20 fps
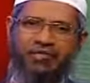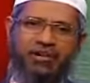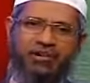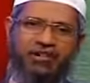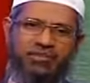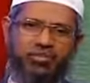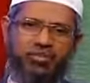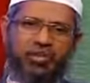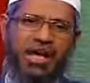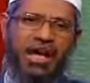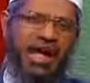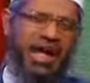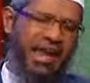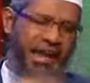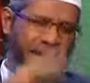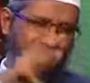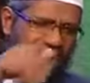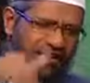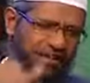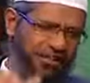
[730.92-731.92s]
and virtue.
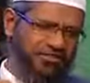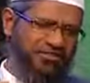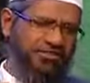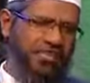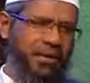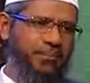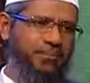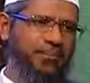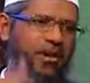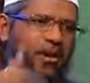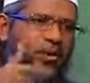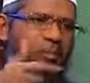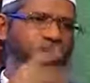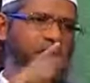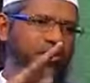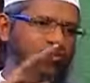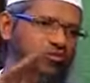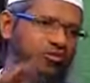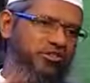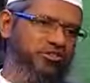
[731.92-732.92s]
And amongst them,
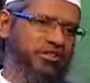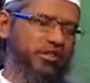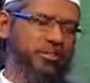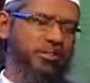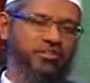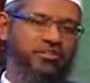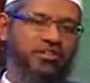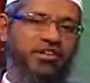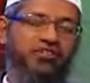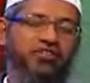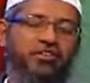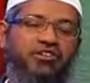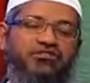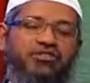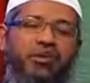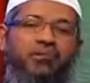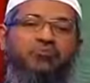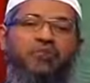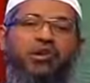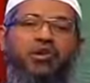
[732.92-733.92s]
virtue is the best. So
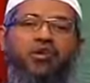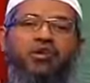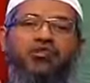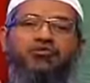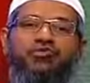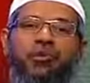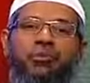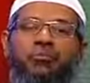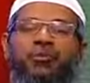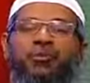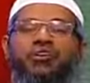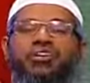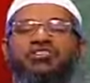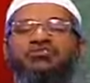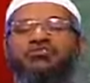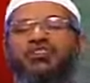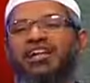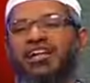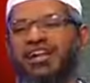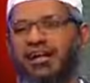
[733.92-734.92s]
if someone looks for
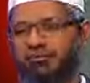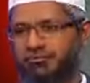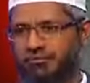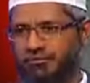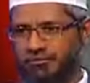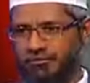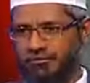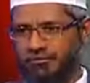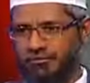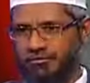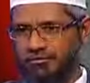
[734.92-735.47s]
beauty, it's not haram.